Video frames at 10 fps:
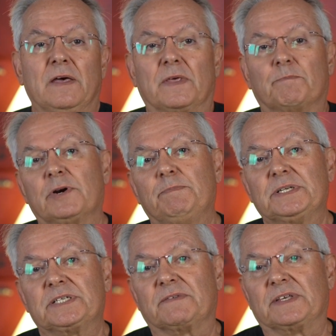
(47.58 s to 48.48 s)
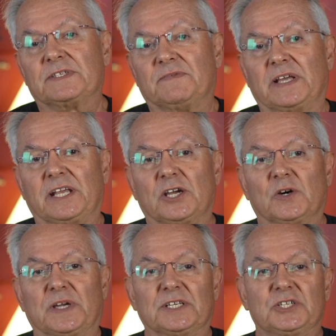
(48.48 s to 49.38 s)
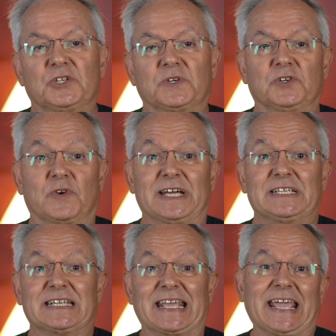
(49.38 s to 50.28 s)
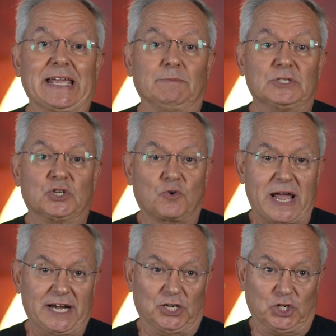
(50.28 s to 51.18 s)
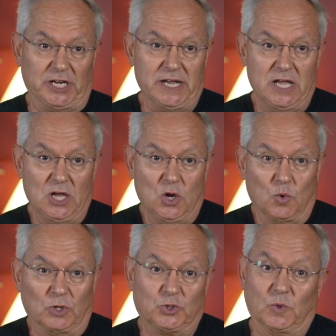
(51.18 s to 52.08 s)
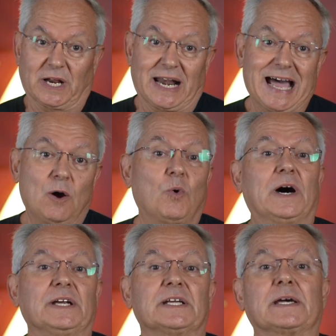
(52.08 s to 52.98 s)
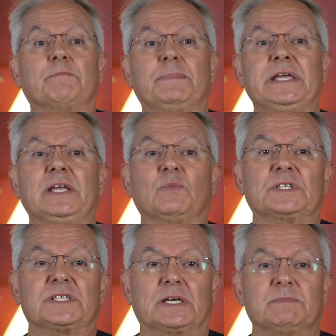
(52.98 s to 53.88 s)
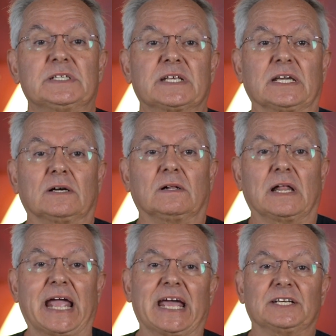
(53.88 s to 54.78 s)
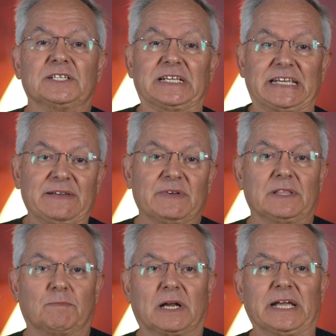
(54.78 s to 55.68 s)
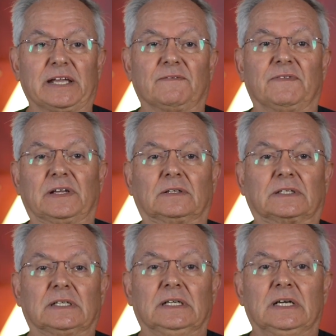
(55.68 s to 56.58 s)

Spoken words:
The purpose of this video is to address game strategy, which will allow one to compete with some skill and to even the playing field.